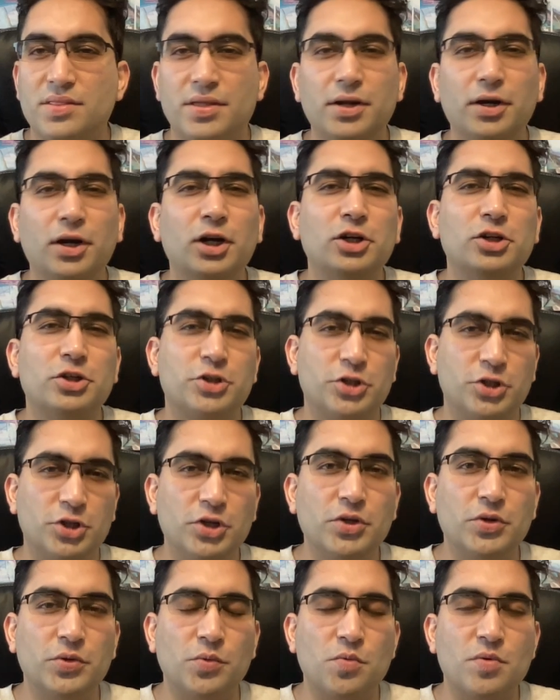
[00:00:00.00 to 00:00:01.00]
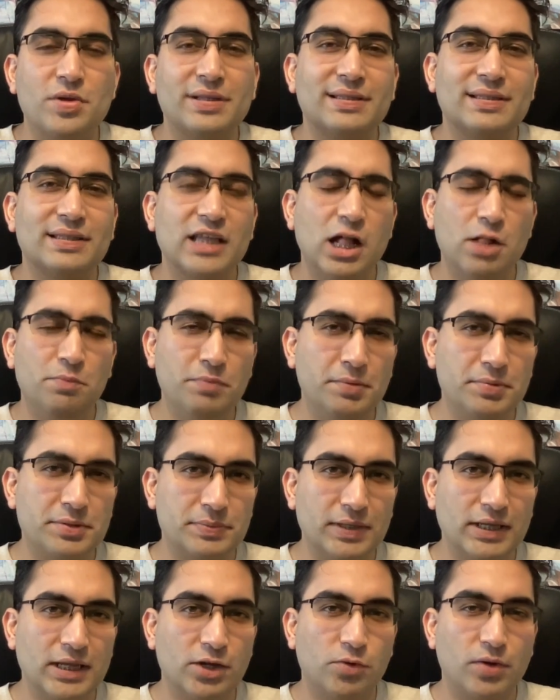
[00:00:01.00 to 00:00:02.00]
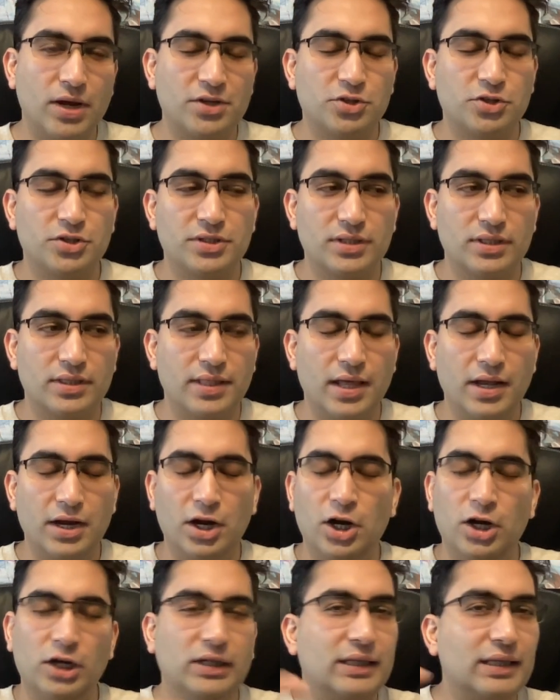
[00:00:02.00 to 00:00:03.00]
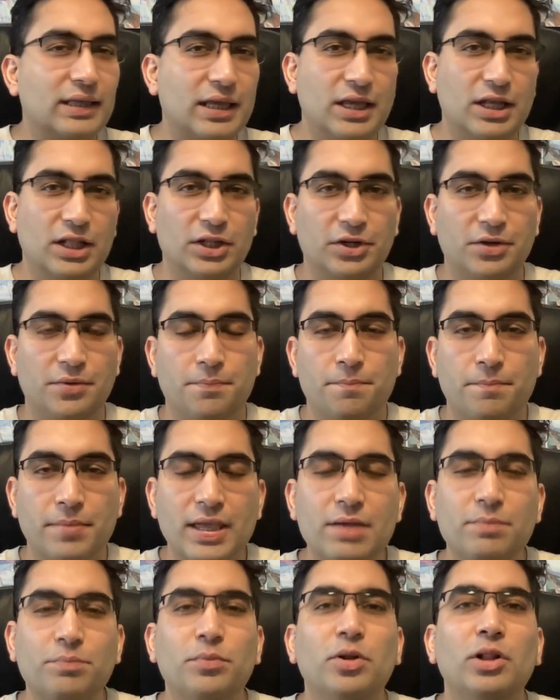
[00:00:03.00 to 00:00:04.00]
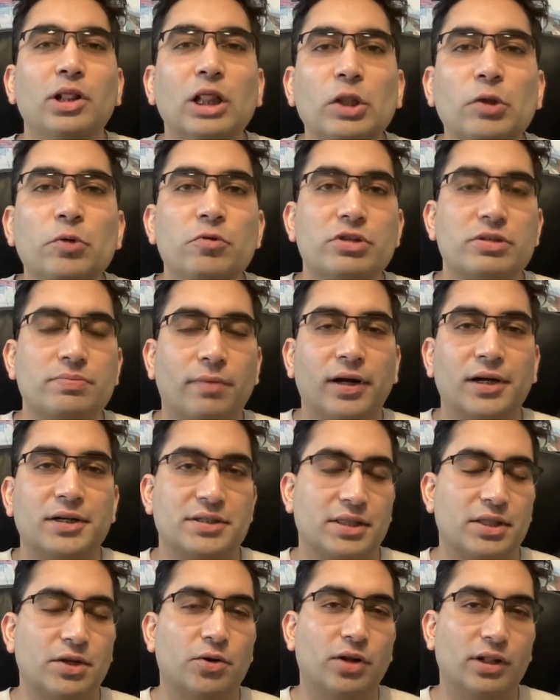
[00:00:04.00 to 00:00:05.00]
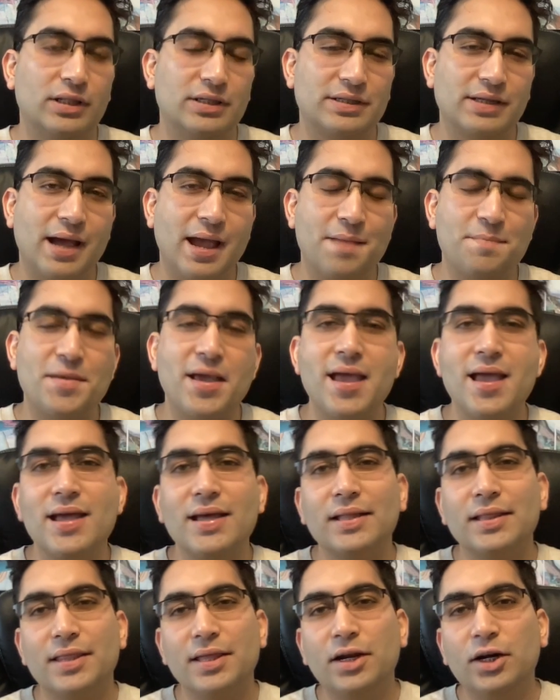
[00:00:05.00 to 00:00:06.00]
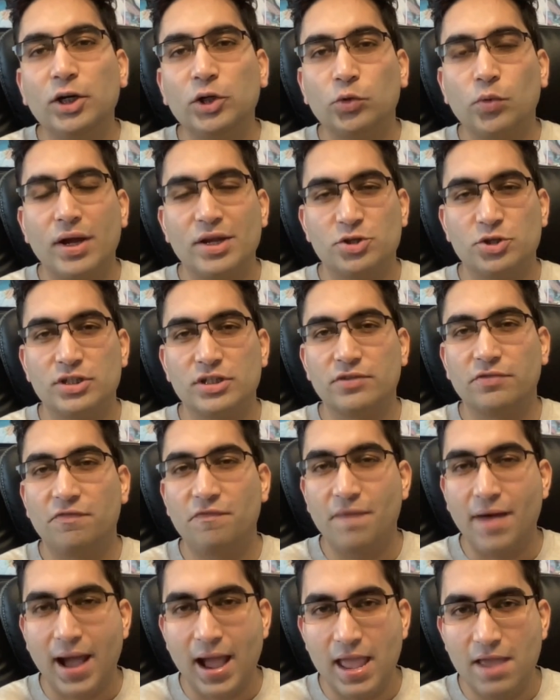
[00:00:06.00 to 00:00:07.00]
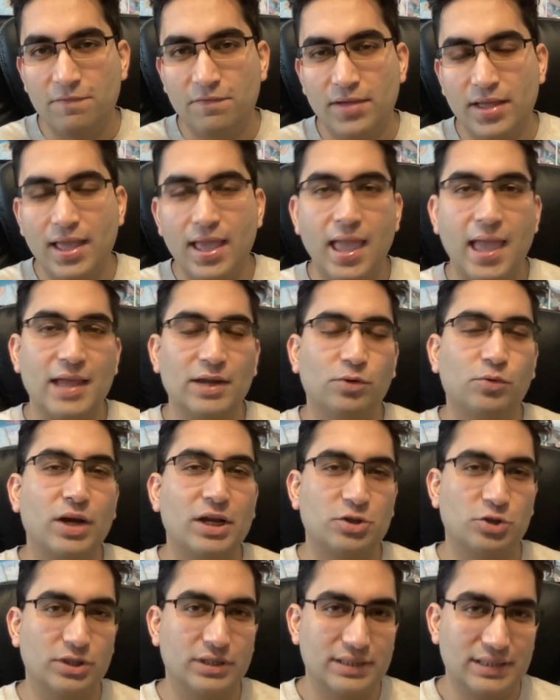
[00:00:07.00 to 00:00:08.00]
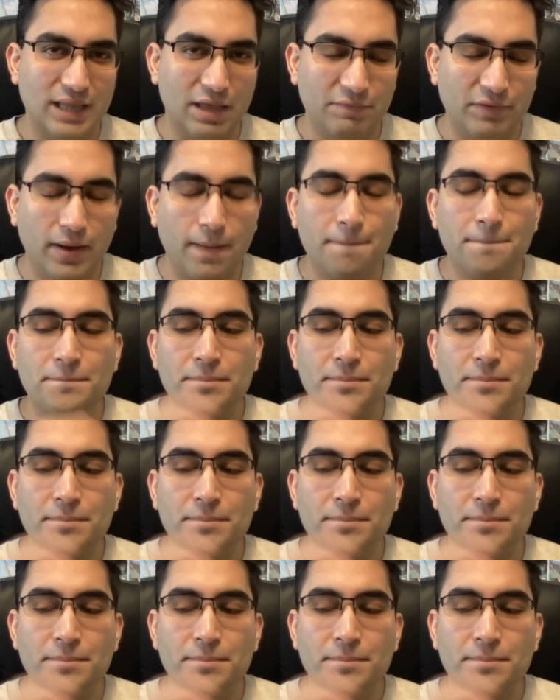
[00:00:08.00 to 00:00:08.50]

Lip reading: there are two CELPIP speaking questions that are killer. People lose marks there all the time. They are questions 5 and question 7.